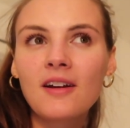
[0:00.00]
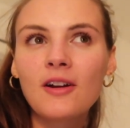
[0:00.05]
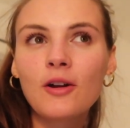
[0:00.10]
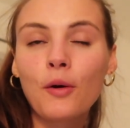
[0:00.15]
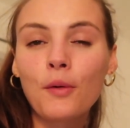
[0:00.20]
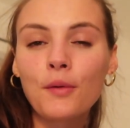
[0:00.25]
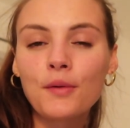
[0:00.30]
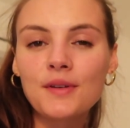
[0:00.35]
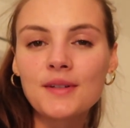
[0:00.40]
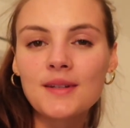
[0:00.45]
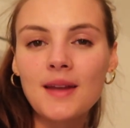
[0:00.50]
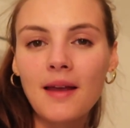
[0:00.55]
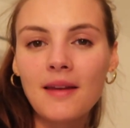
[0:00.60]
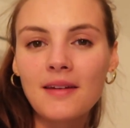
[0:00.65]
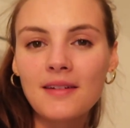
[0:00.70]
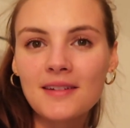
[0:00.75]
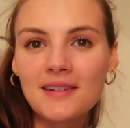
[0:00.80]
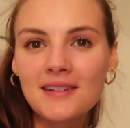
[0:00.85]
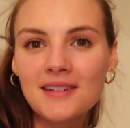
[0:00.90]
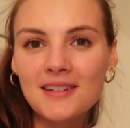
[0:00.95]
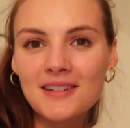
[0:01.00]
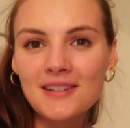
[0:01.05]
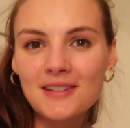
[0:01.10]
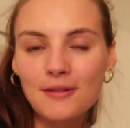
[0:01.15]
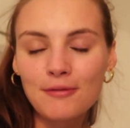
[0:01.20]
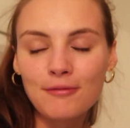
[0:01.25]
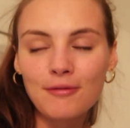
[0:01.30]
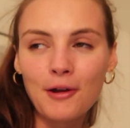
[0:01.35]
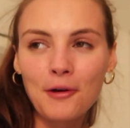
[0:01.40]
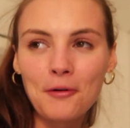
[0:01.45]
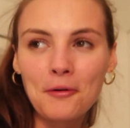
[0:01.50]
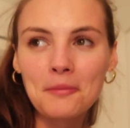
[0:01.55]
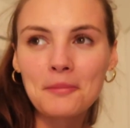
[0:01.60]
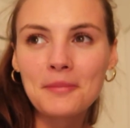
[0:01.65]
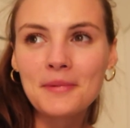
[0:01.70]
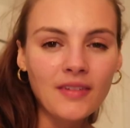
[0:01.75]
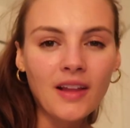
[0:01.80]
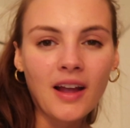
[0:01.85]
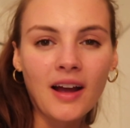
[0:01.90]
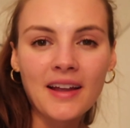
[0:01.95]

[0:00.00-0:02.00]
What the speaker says: content to film.